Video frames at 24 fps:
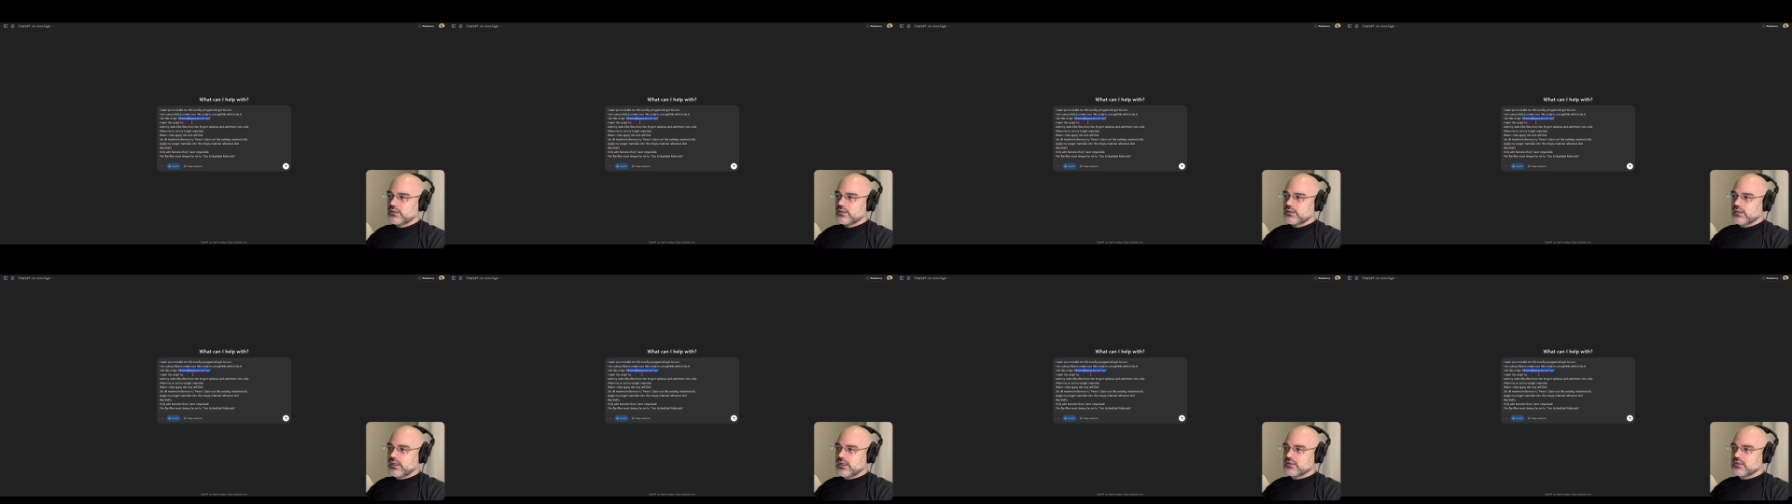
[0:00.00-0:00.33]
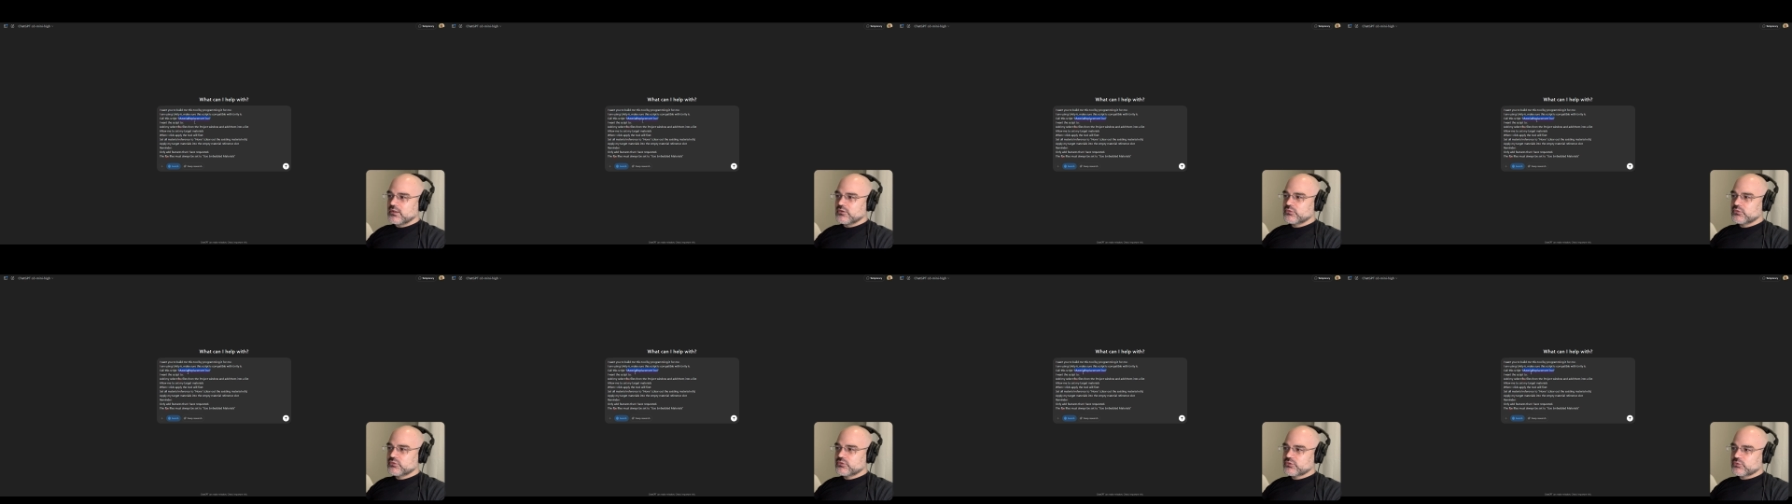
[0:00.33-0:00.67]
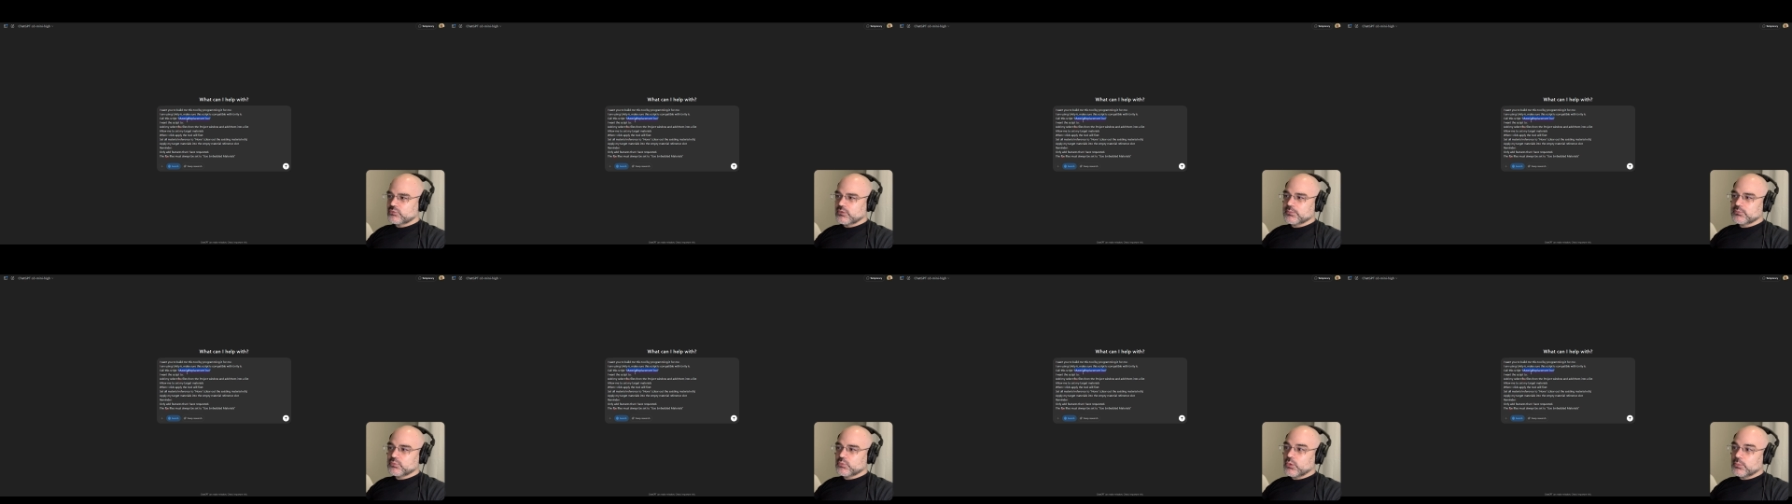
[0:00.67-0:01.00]
and this
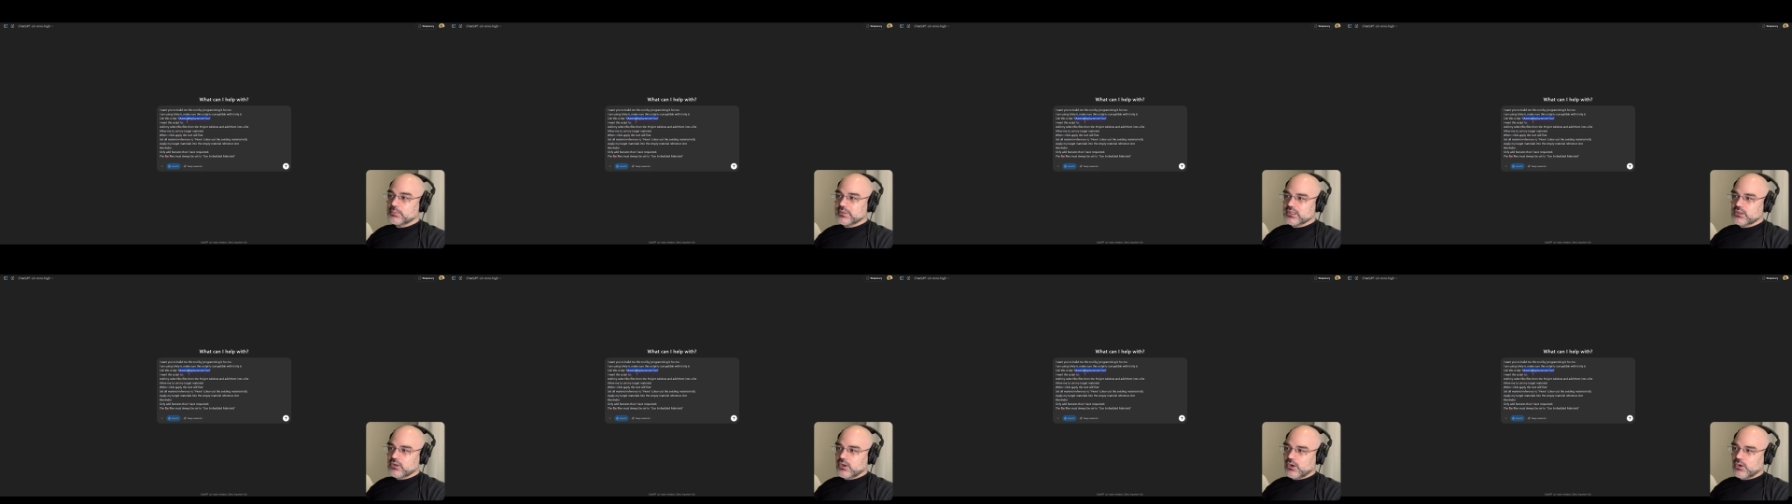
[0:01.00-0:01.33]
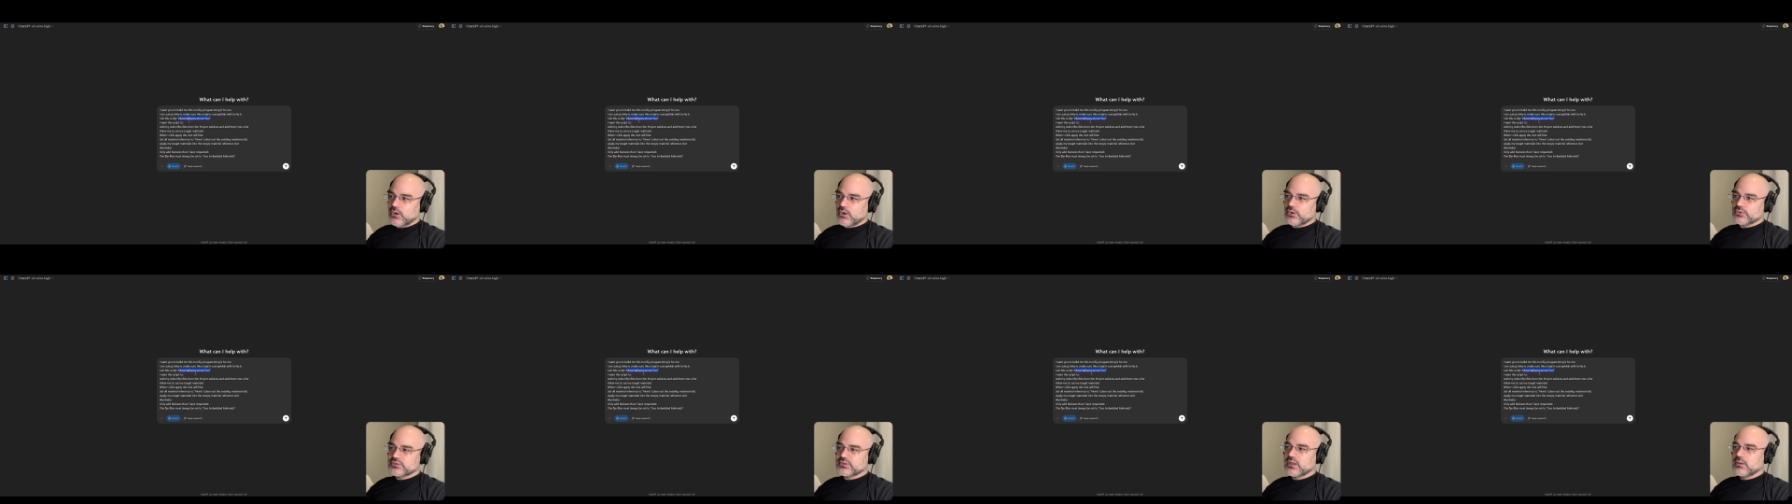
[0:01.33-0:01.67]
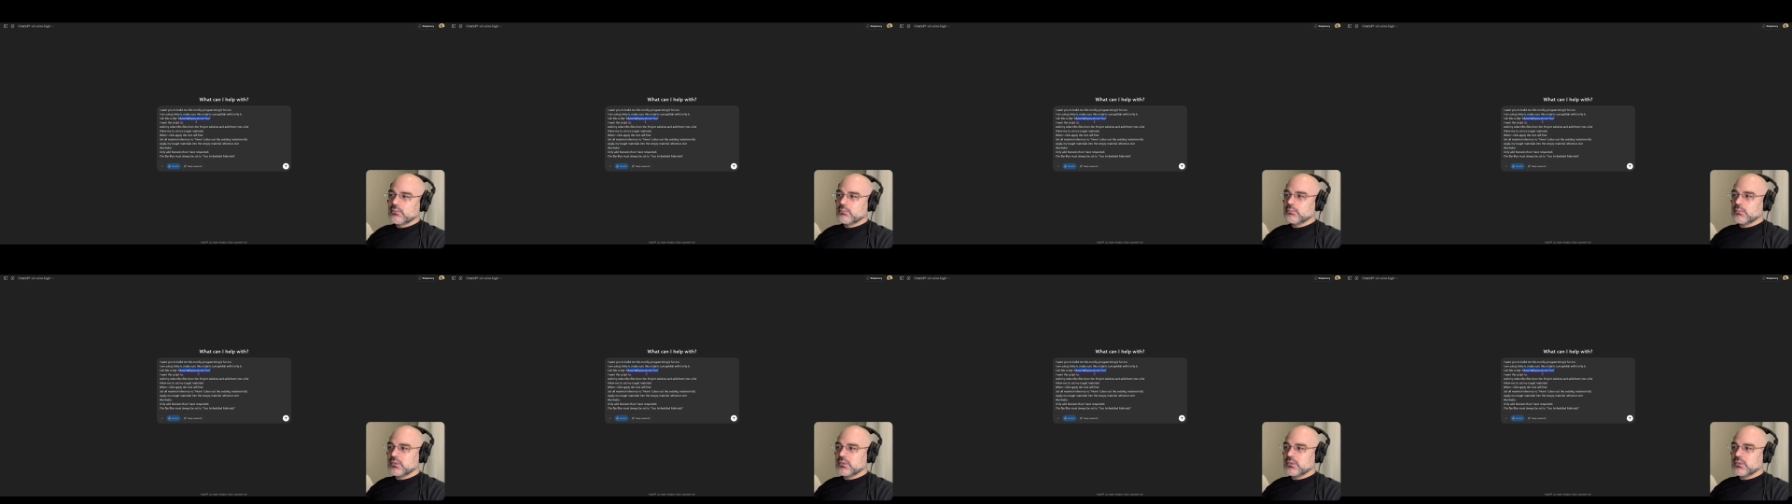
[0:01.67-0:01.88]
script will be called